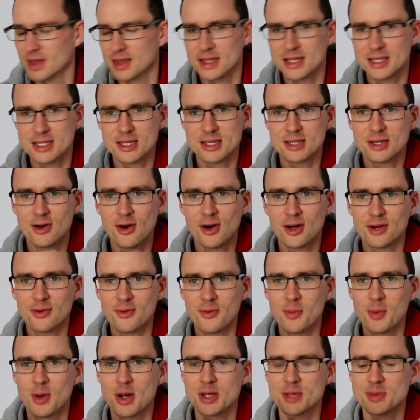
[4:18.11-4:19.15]
This is kind of
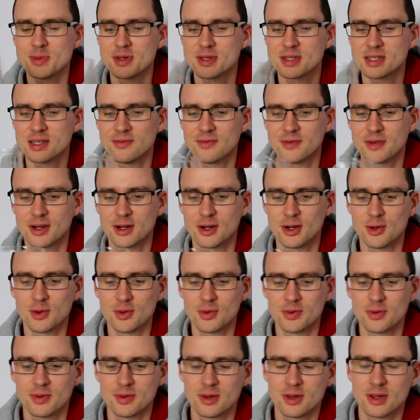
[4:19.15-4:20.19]
reminds me of something
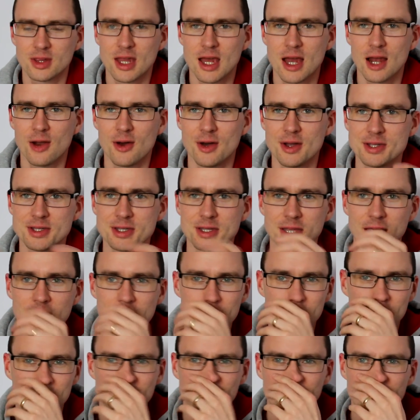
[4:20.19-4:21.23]
along their lines that
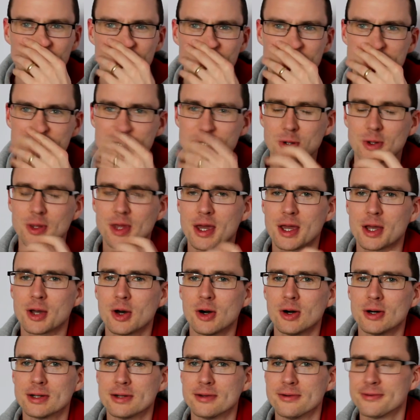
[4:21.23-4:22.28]
they would do, where it's got that
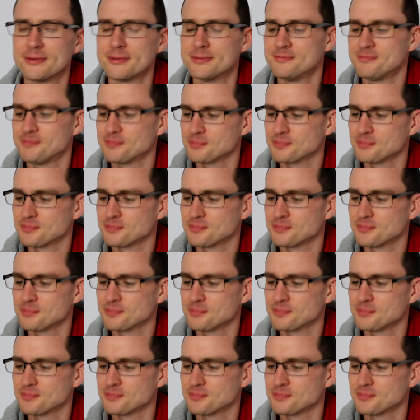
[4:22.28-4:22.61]
kind of...